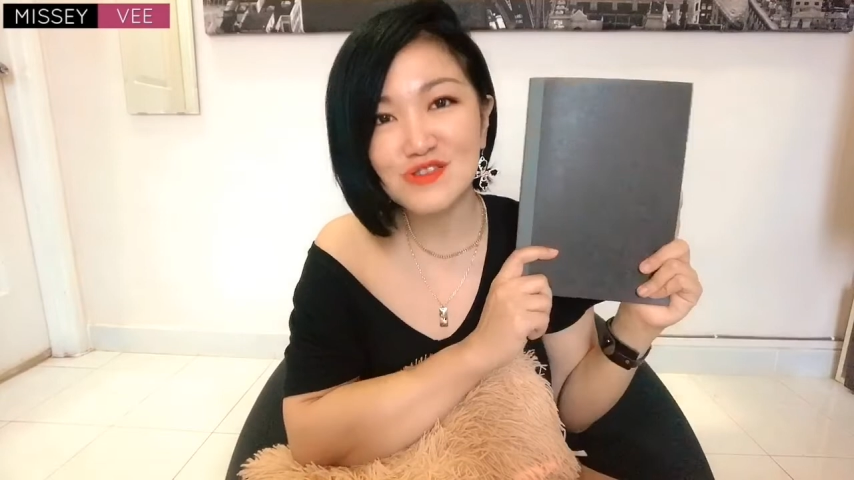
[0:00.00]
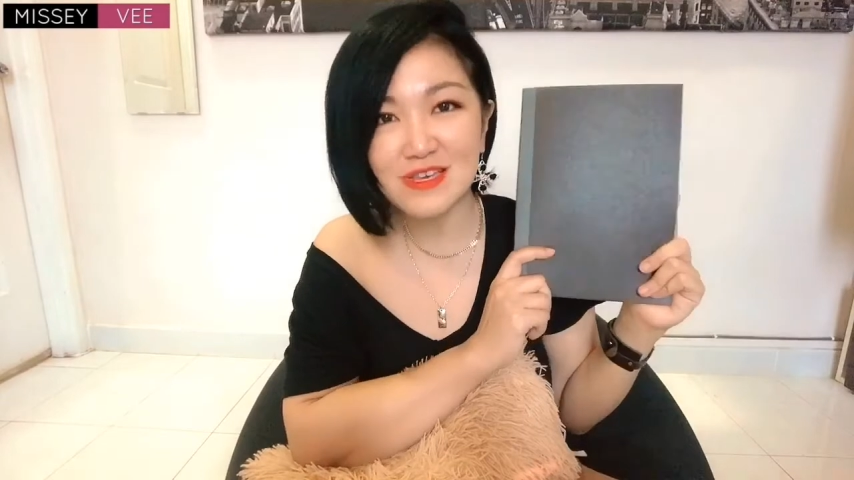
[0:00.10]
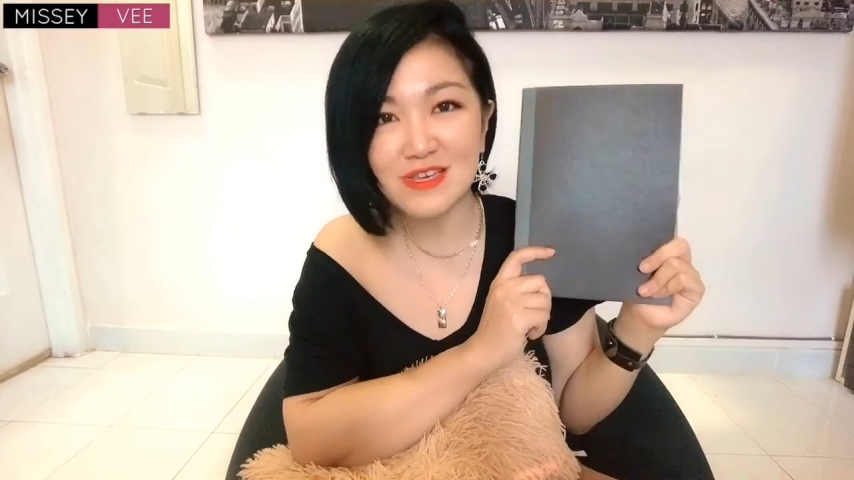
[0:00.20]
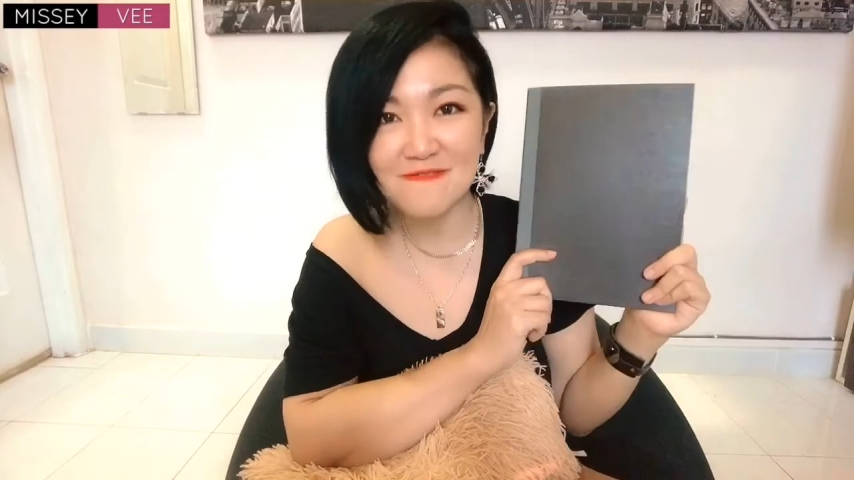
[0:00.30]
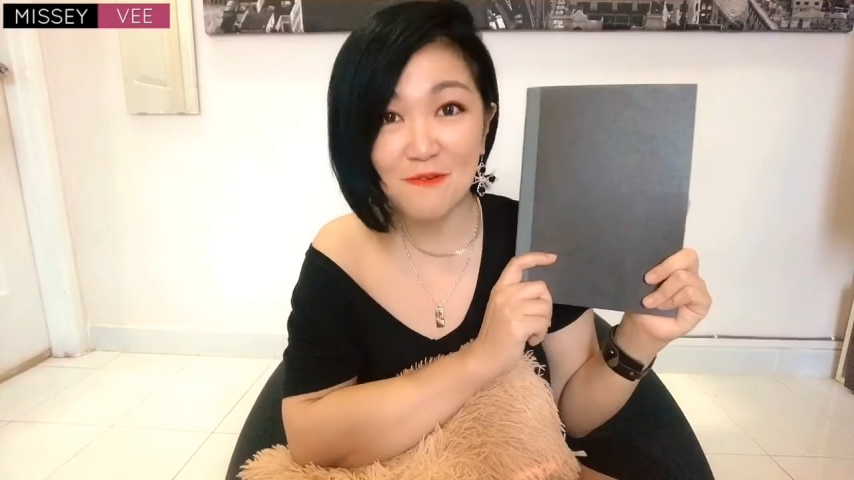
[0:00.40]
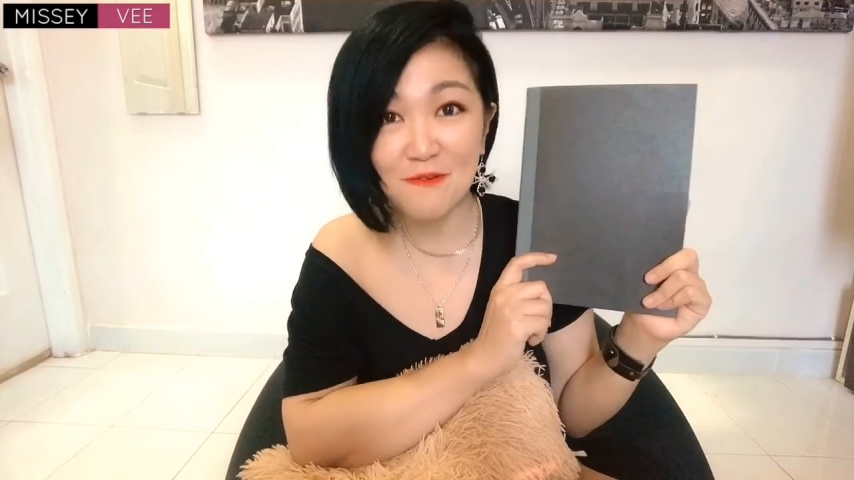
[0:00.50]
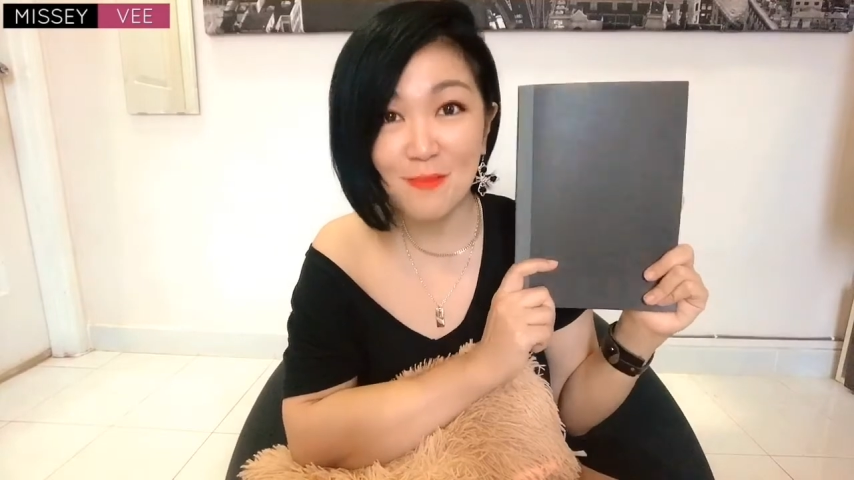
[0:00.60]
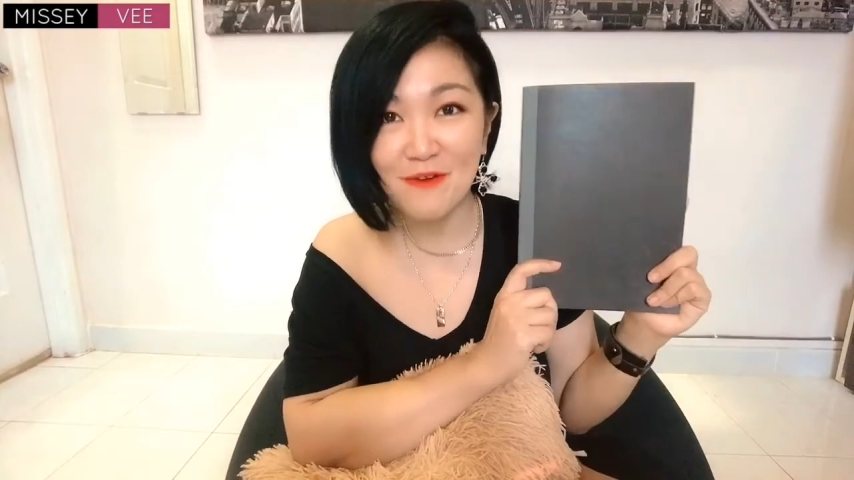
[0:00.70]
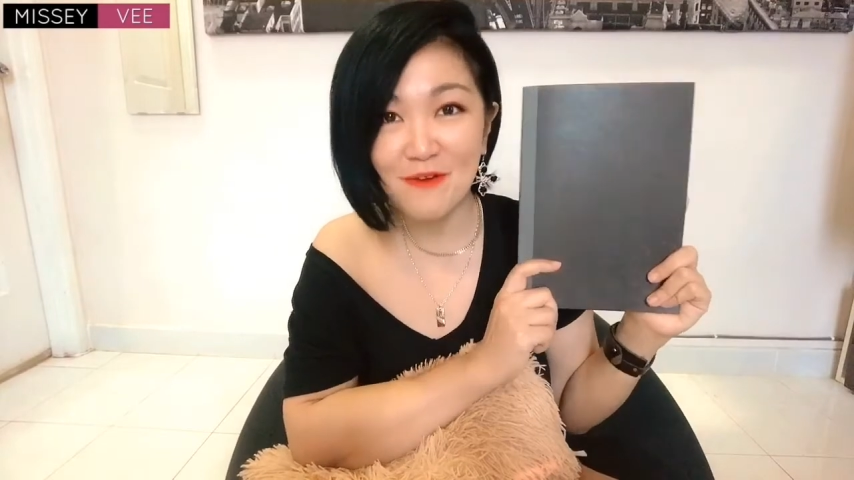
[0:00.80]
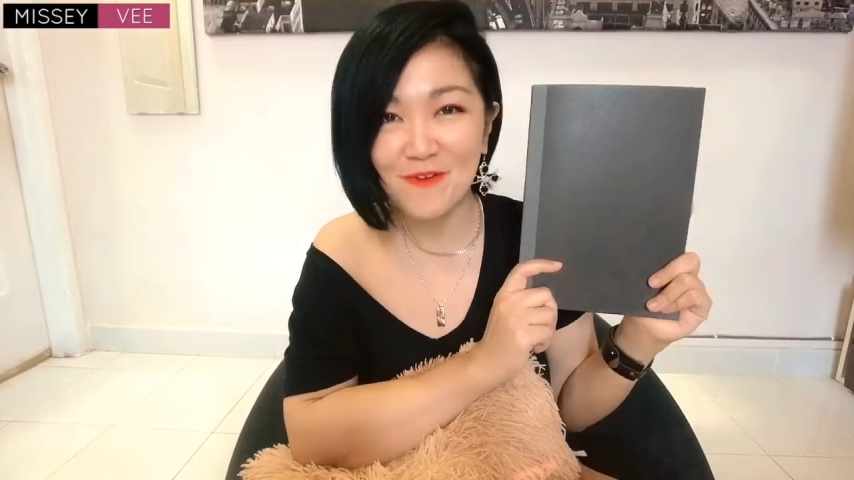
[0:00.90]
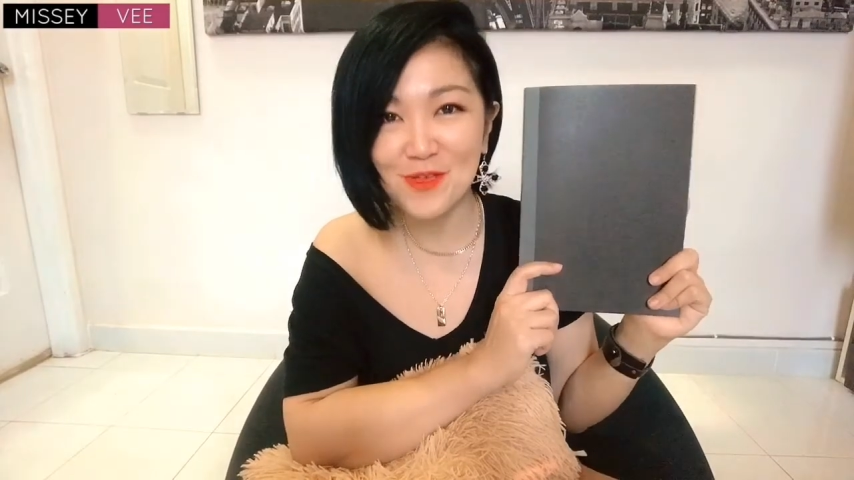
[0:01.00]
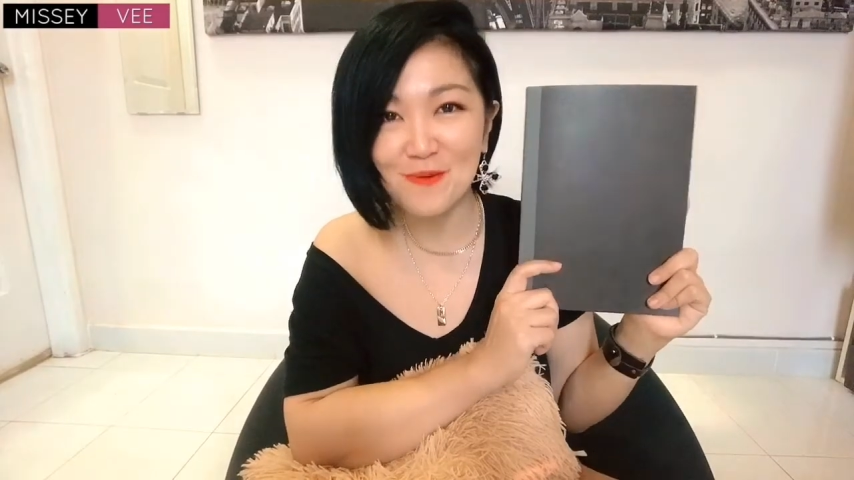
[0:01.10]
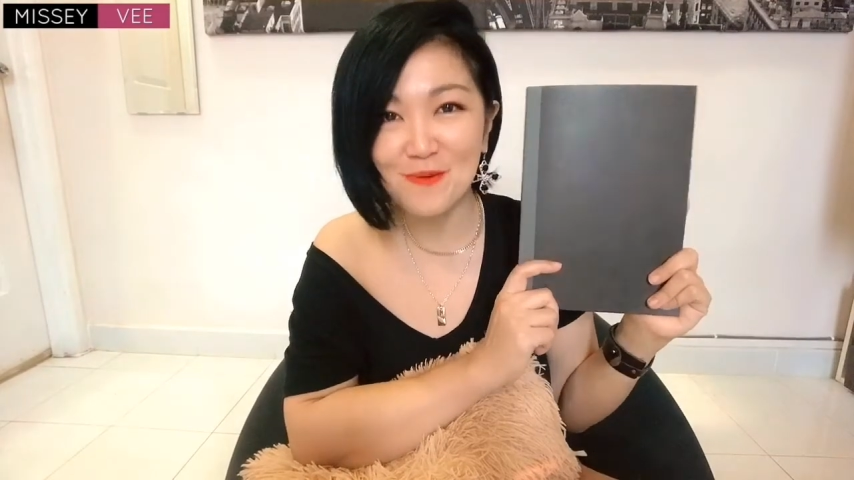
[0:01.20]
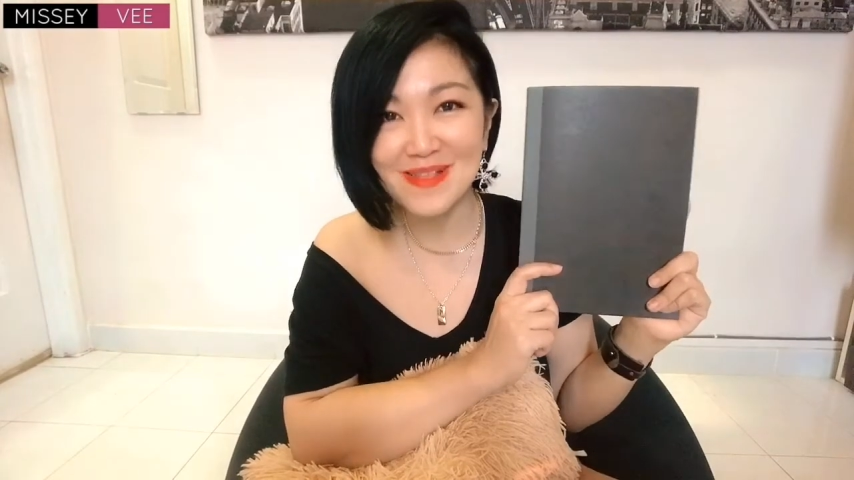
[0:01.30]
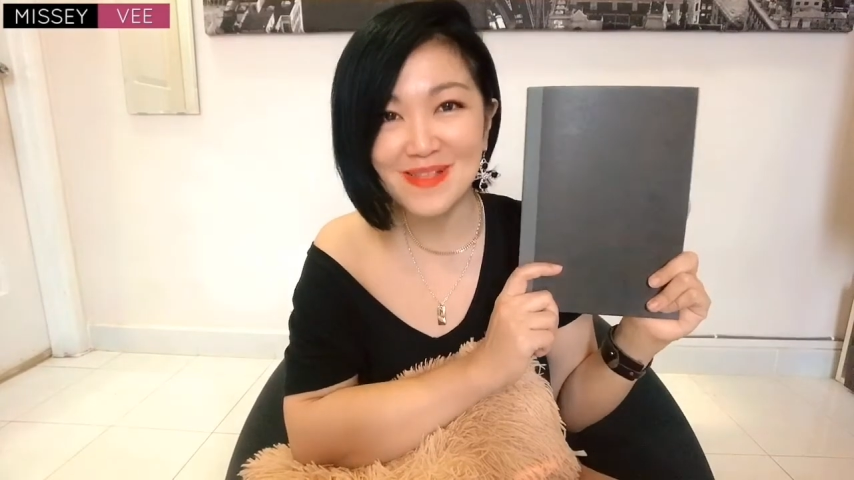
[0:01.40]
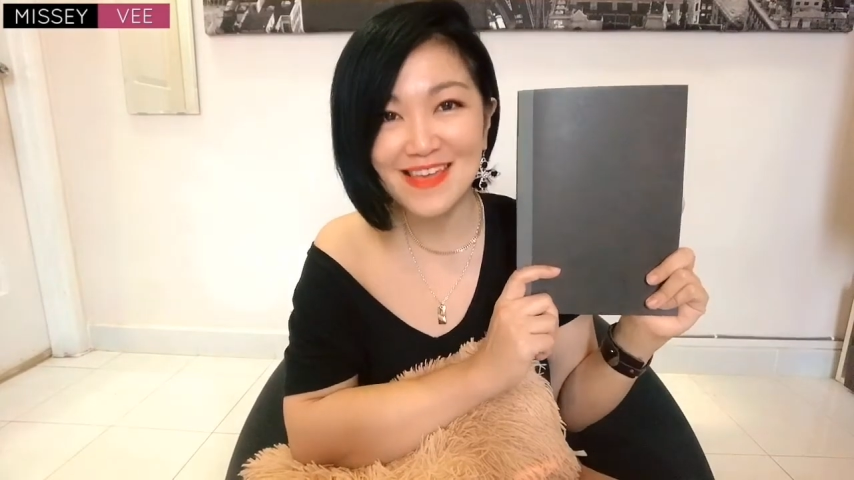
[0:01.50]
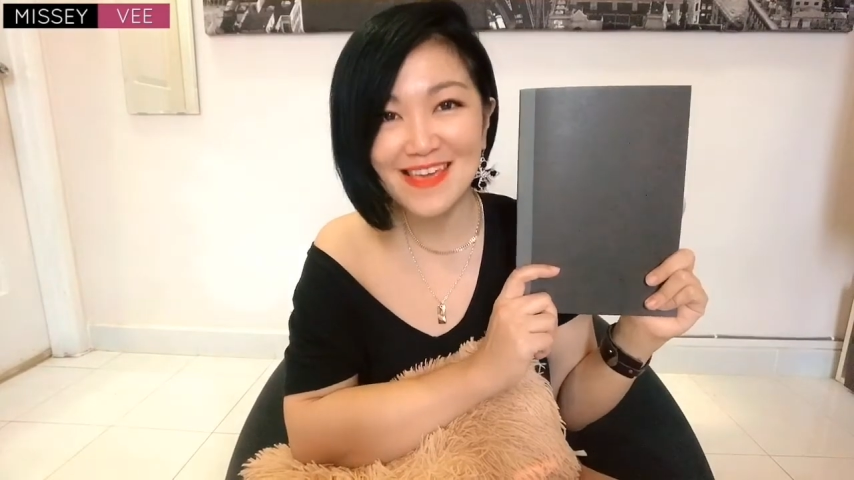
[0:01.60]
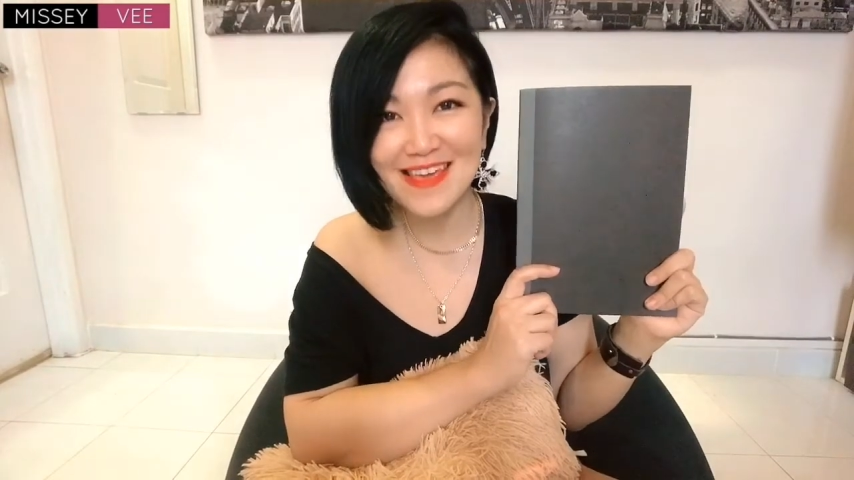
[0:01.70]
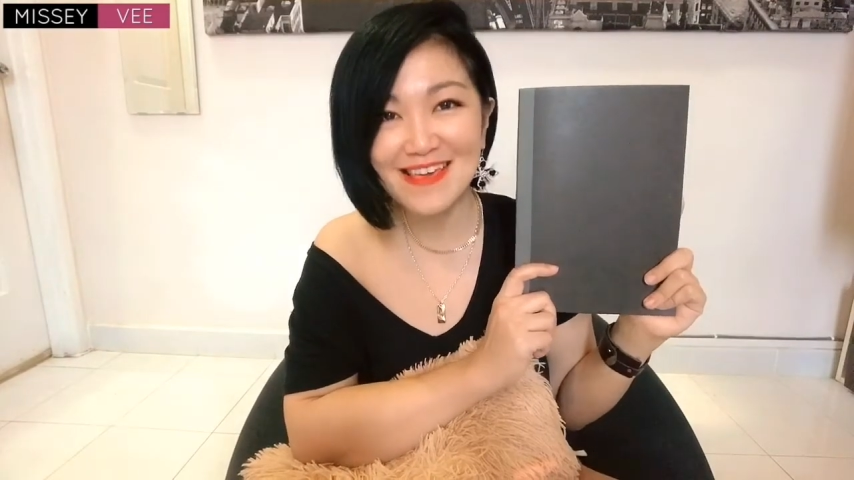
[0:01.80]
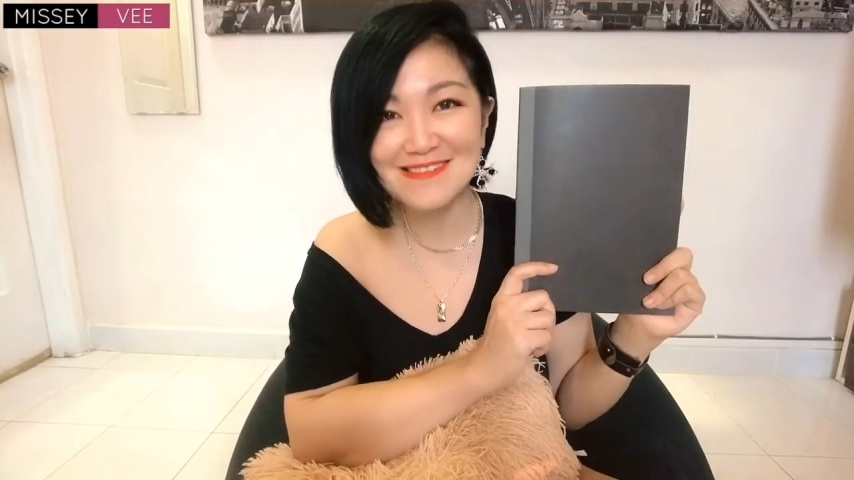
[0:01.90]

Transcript: just for my video planning.